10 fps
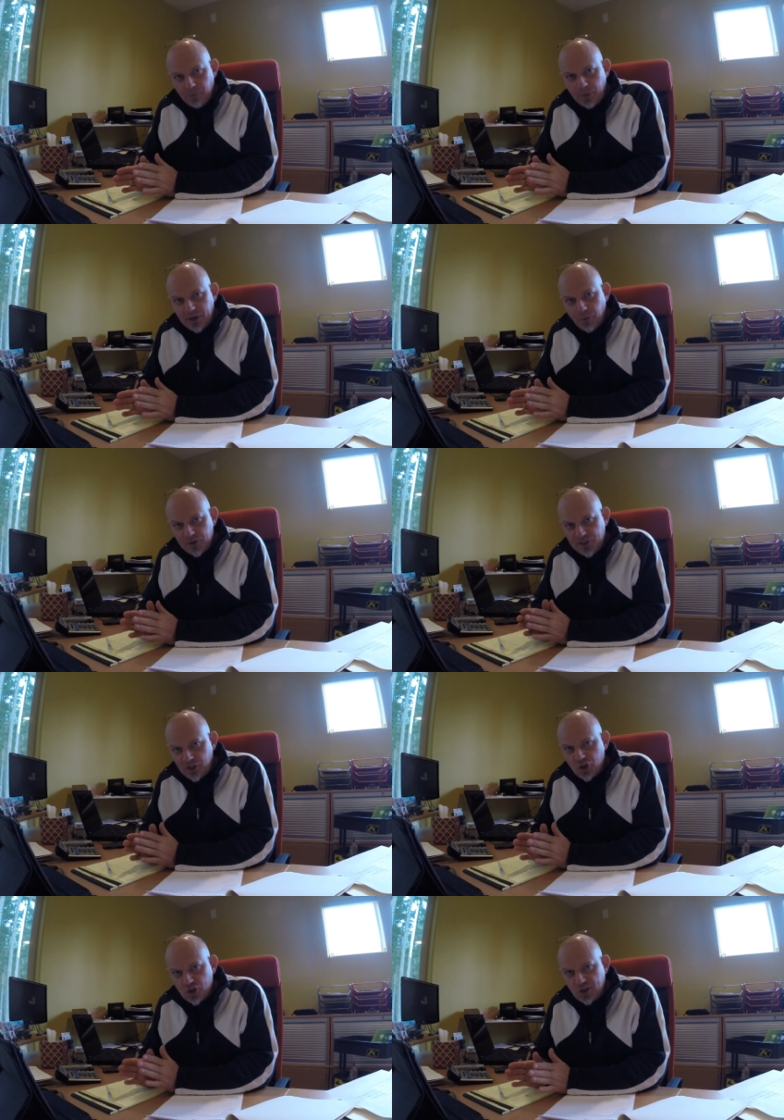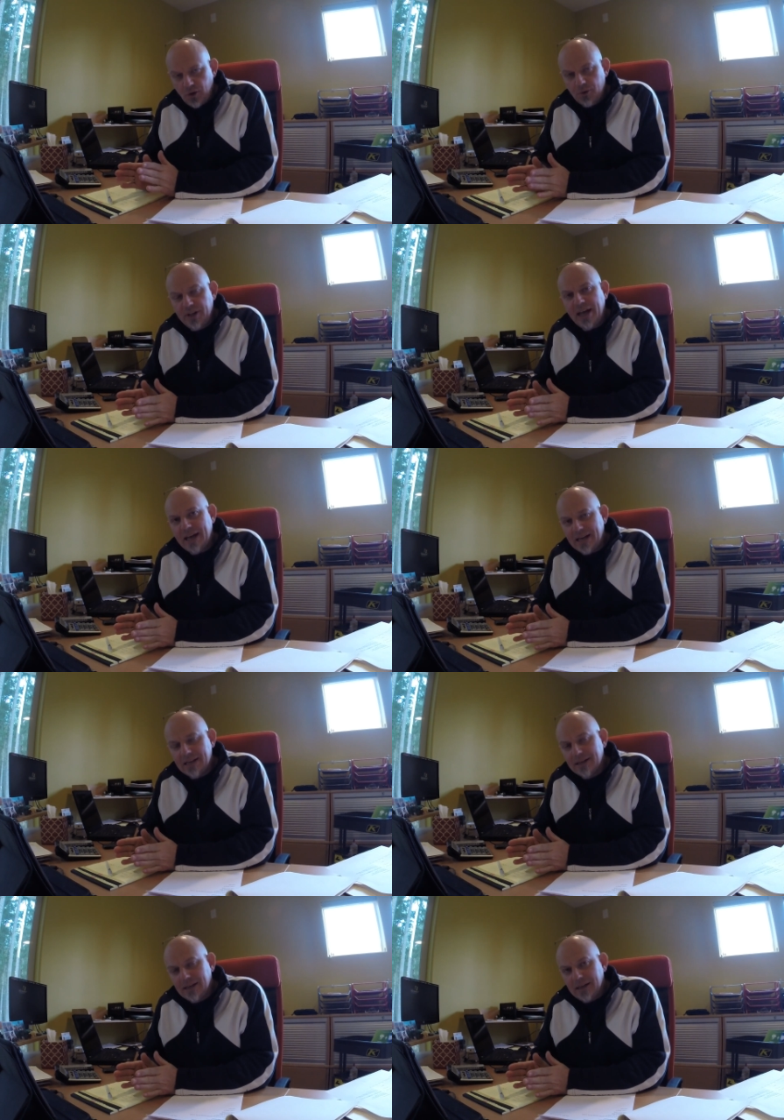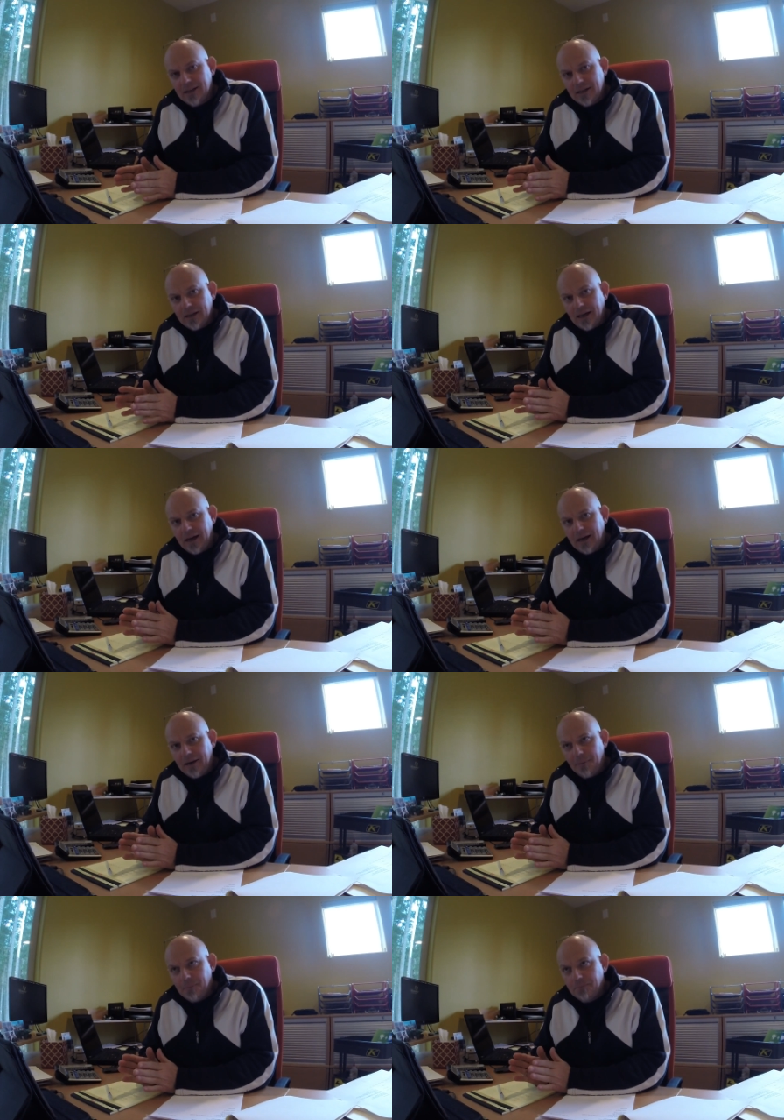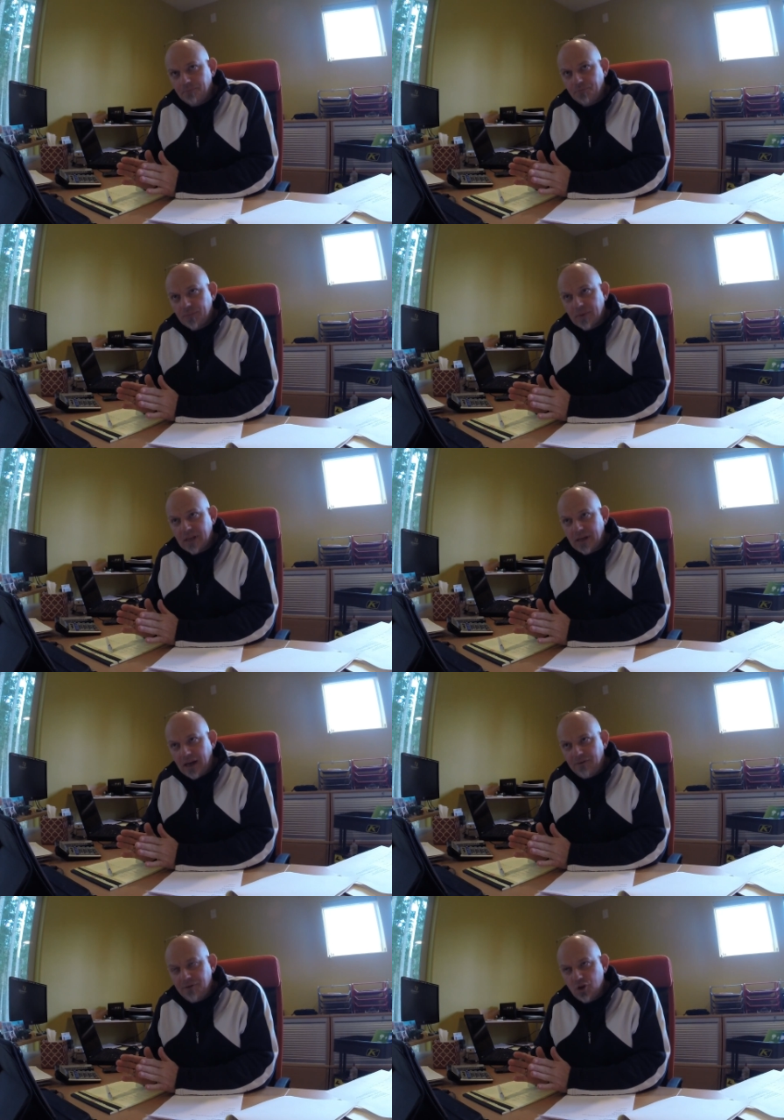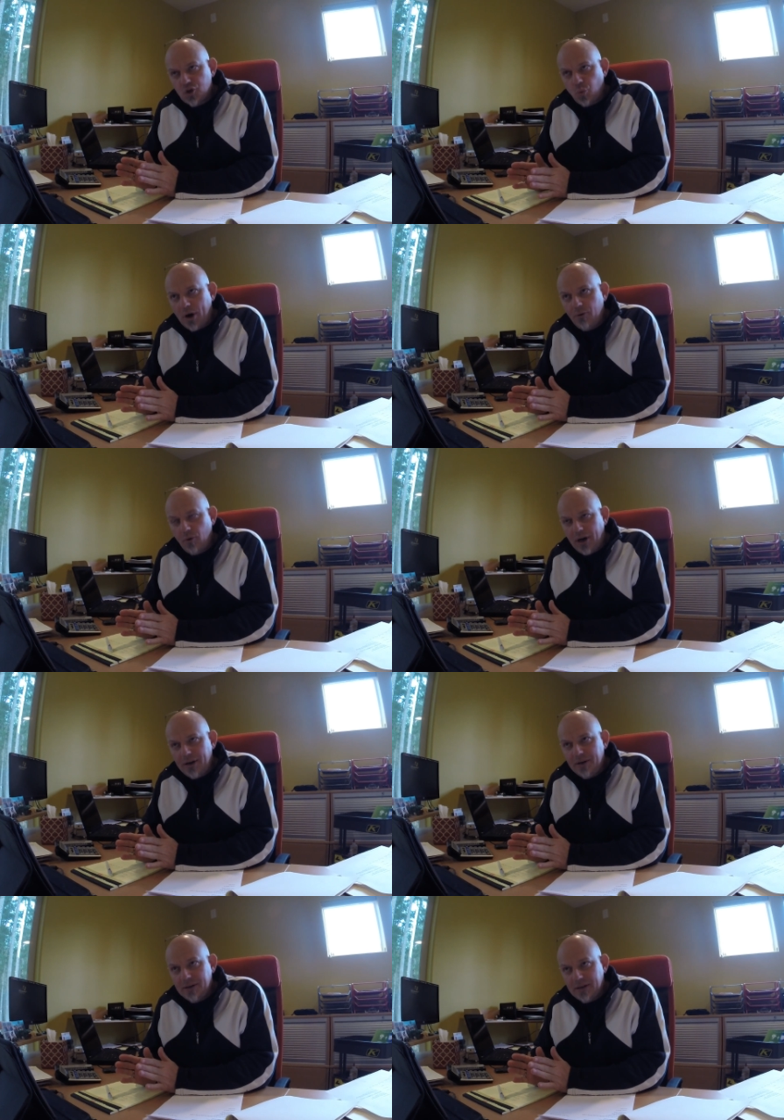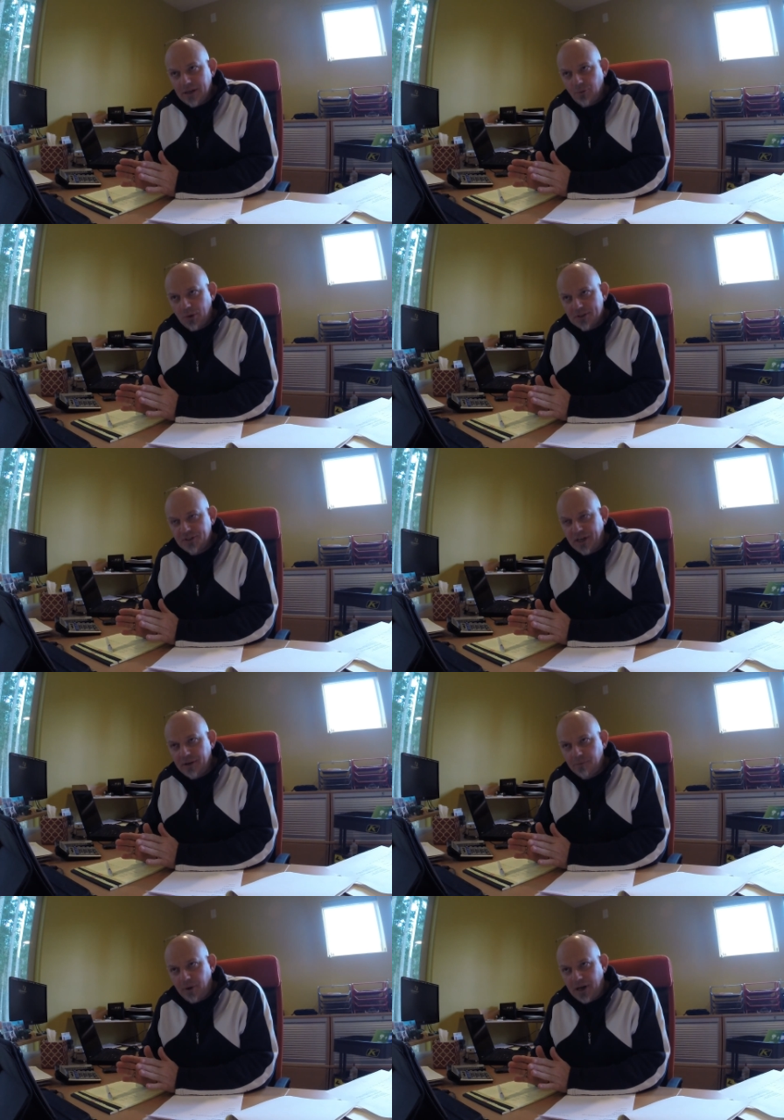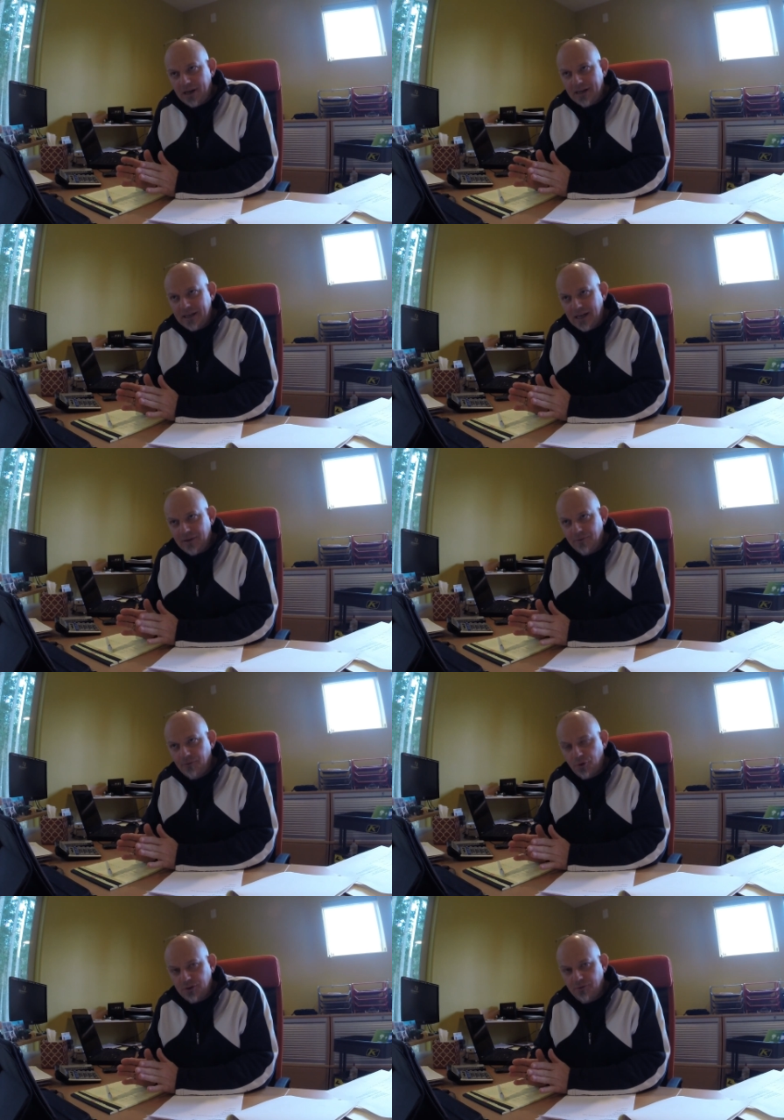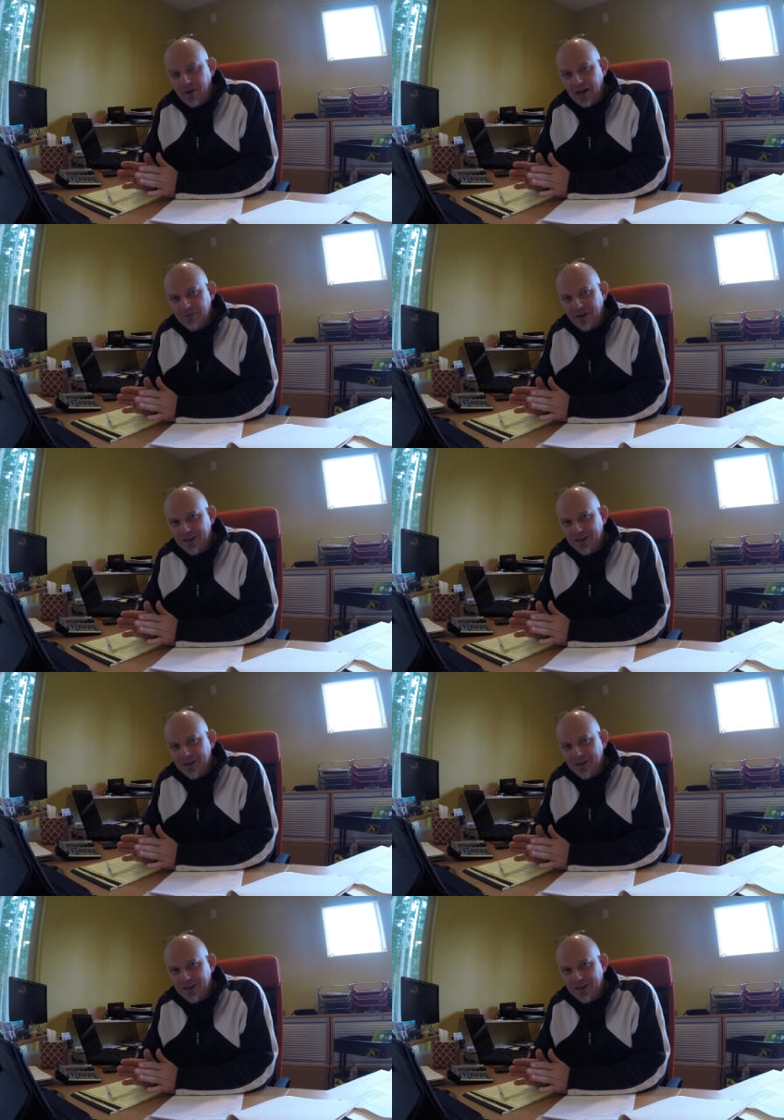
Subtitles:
But it was such a slow day. I finished one run, it was done by 11:45.